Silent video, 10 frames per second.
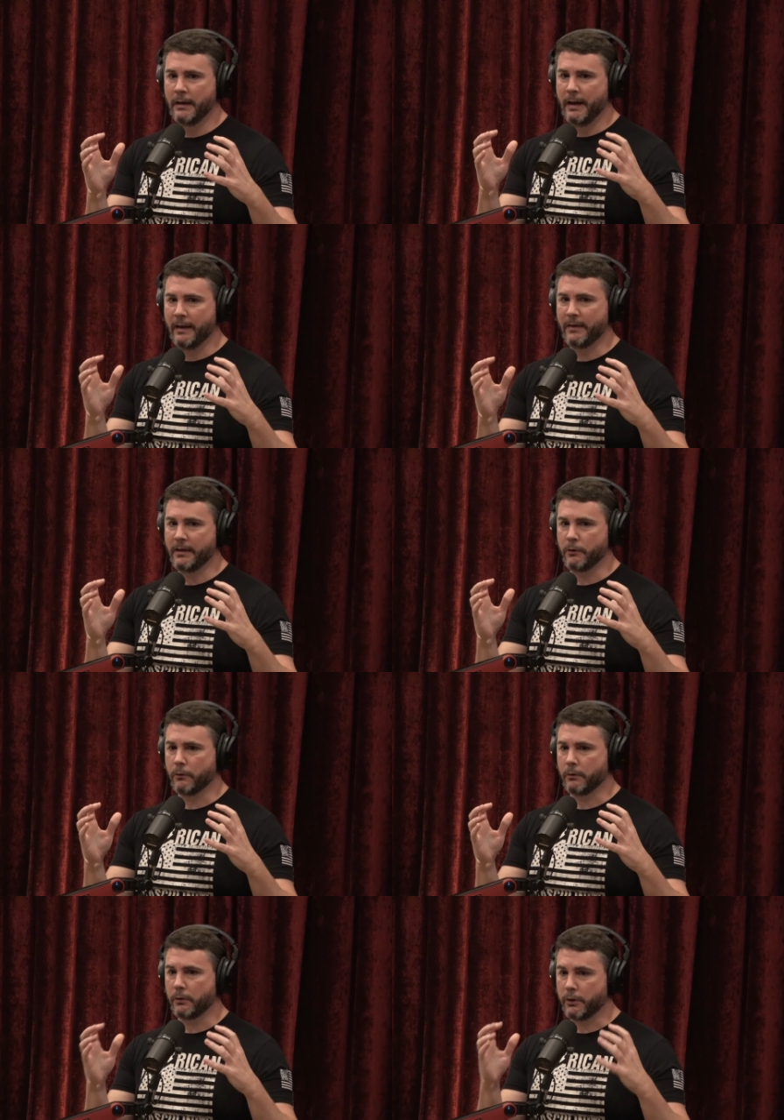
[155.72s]
and that
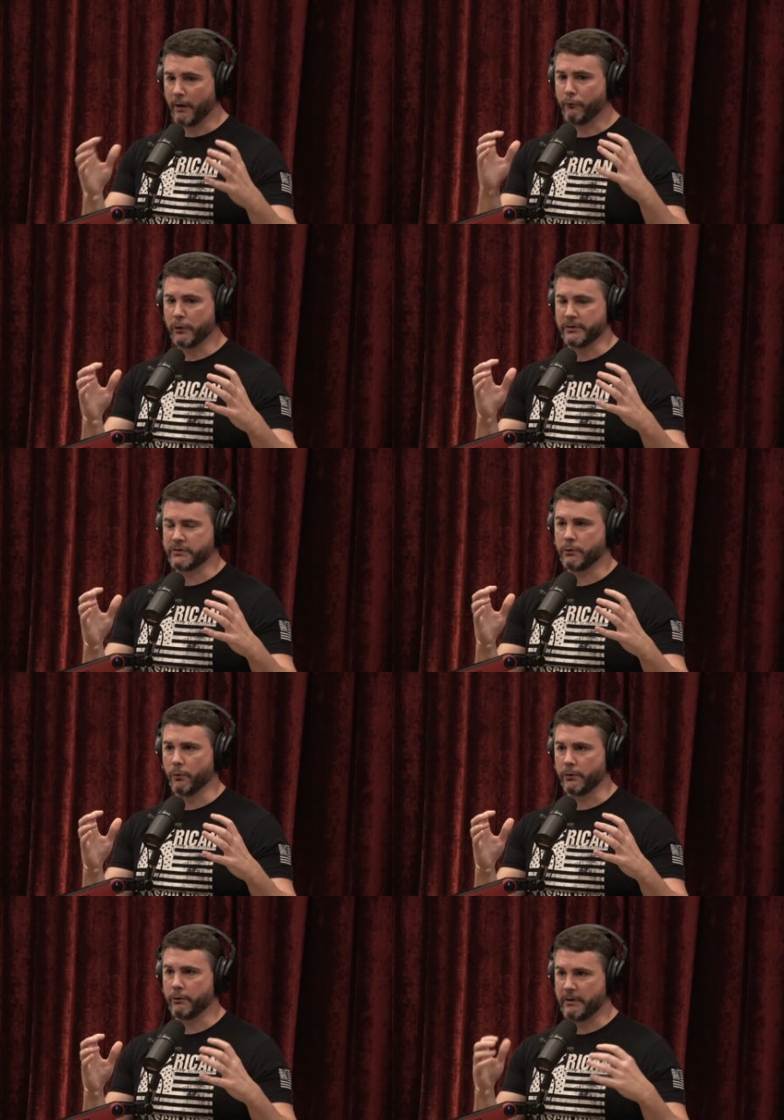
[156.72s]
your governance
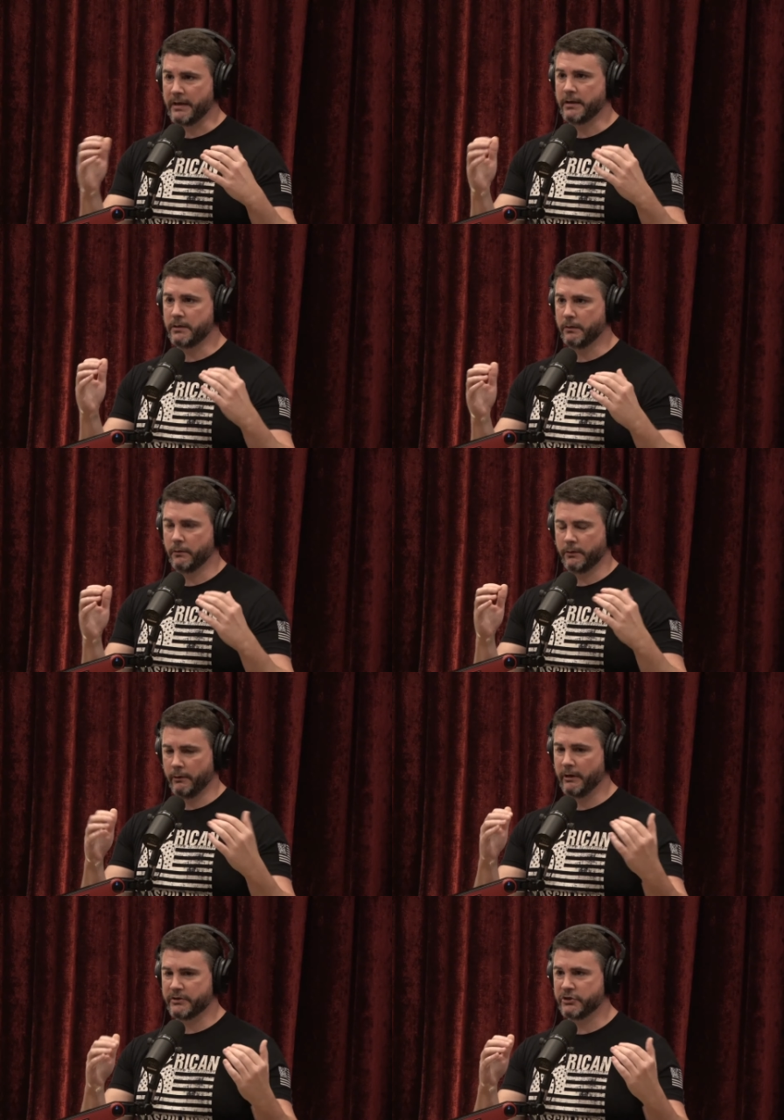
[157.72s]
score, your E
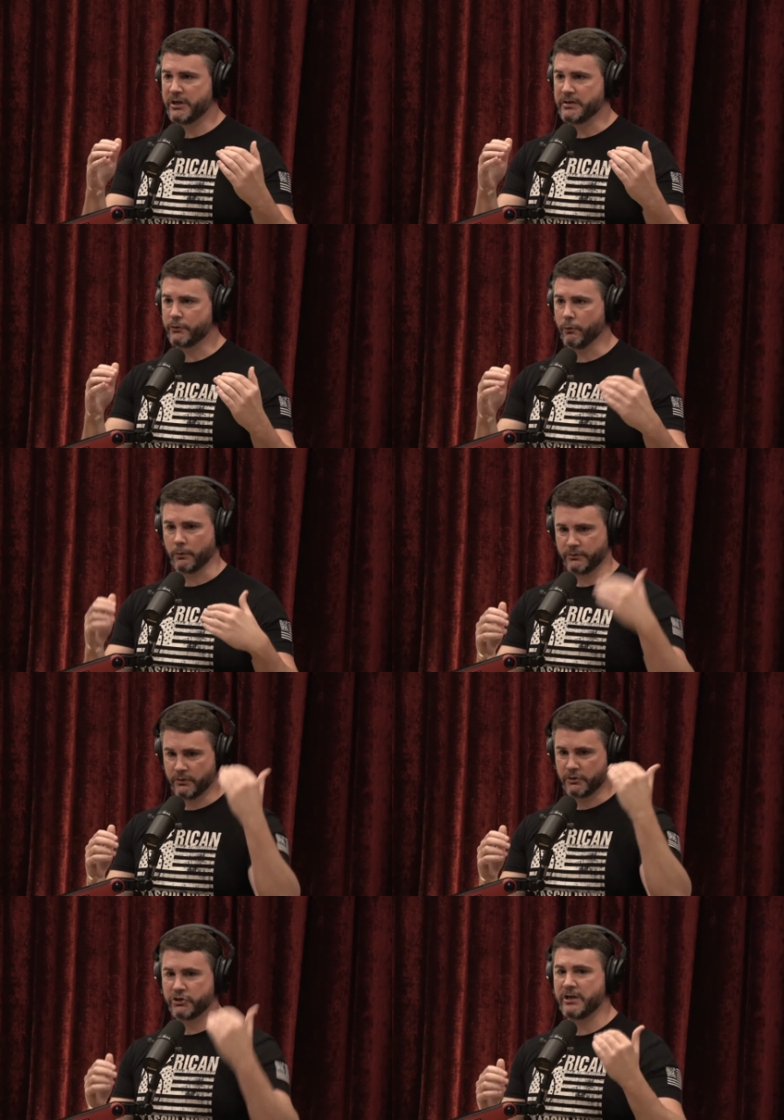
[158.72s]
your ESG score, so
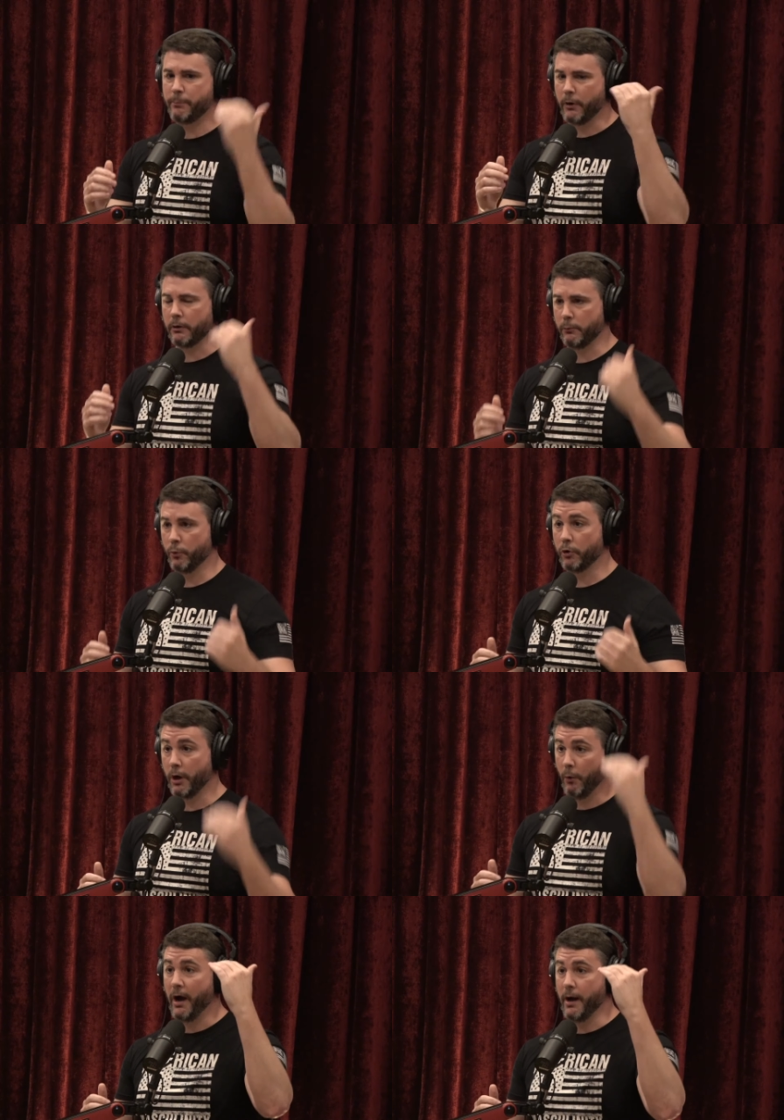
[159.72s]
the G part will
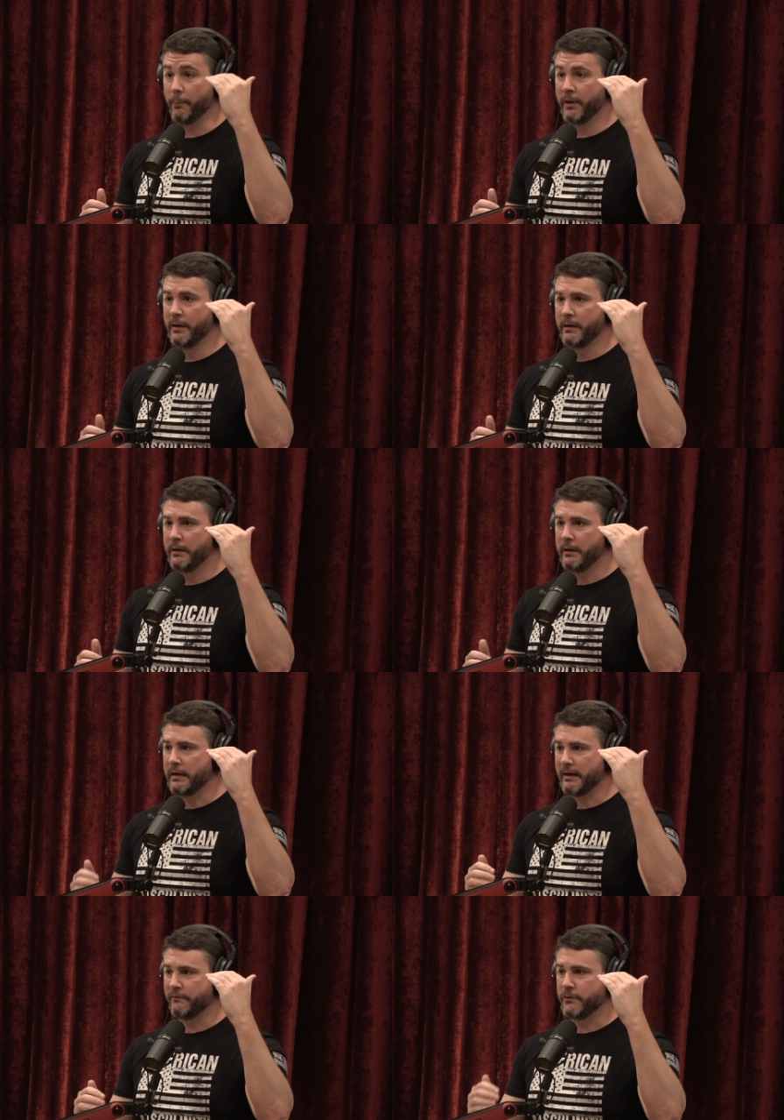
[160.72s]
go up
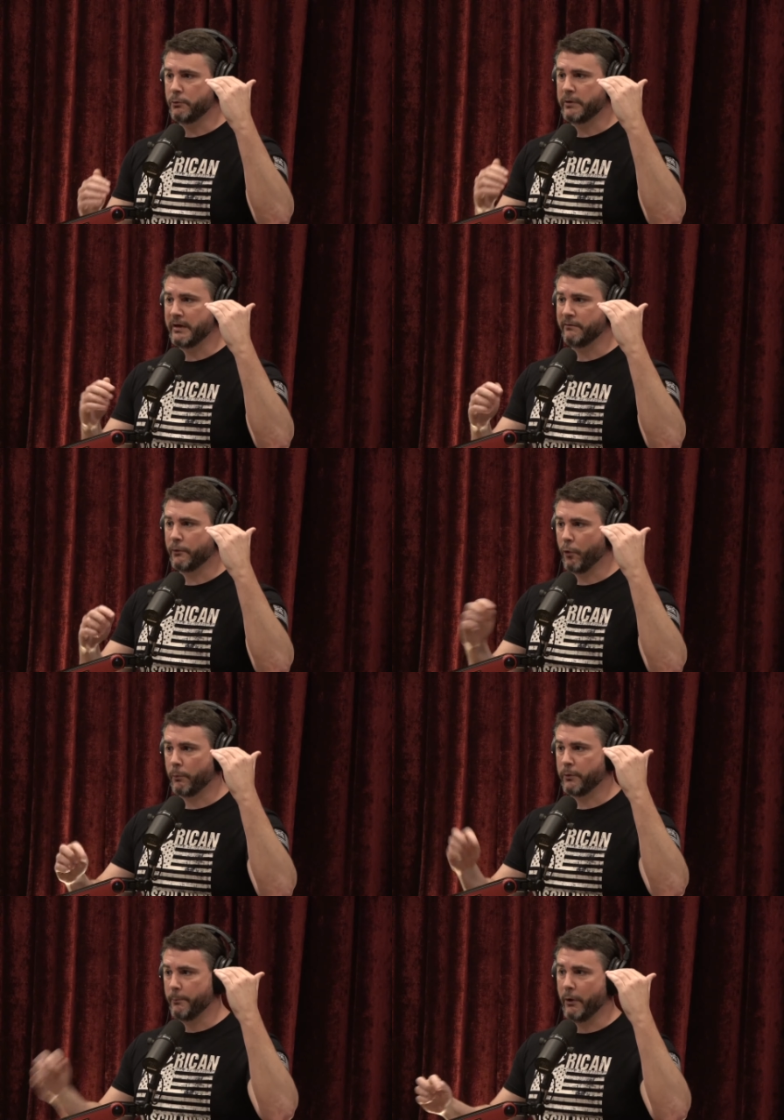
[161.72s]
if you give
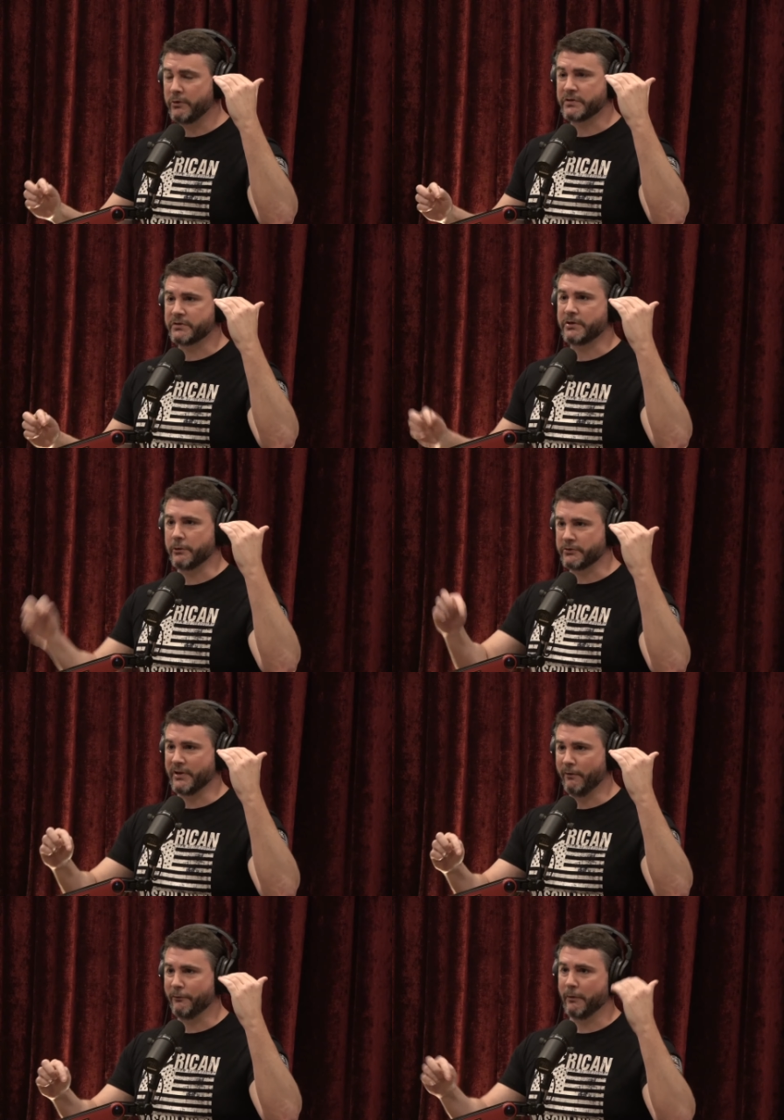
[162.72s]
corporate bonuses to
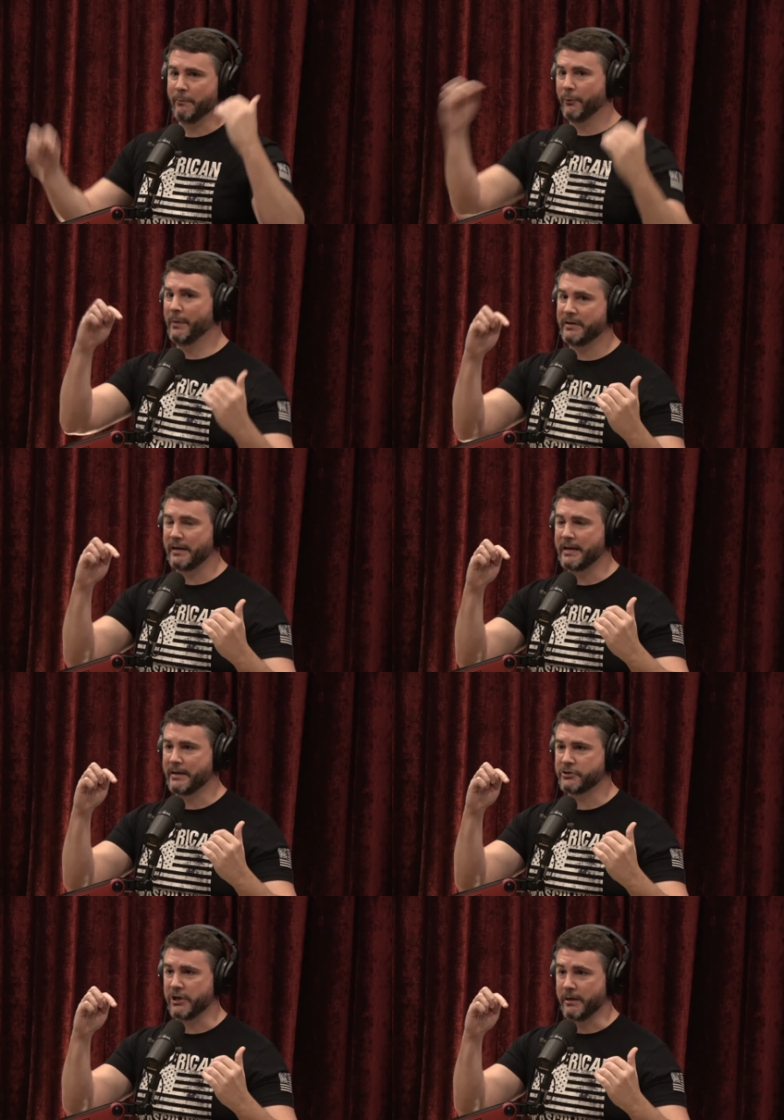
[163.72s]
yourself for implementing
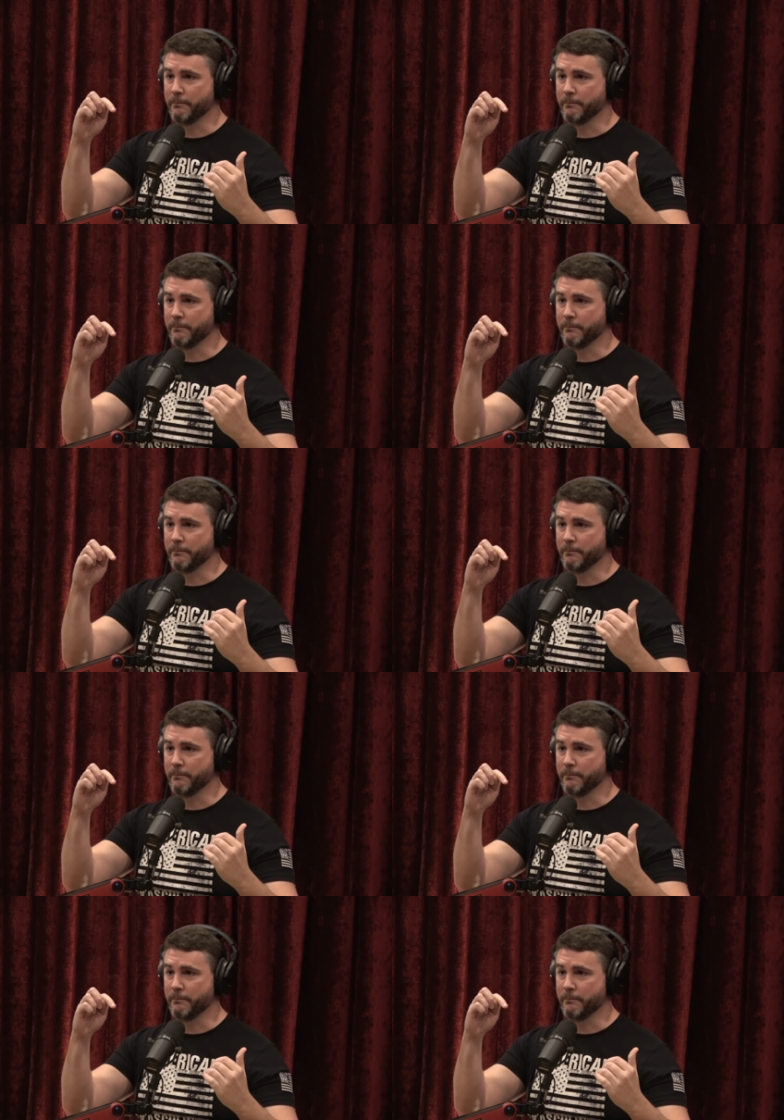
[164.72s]
ESG.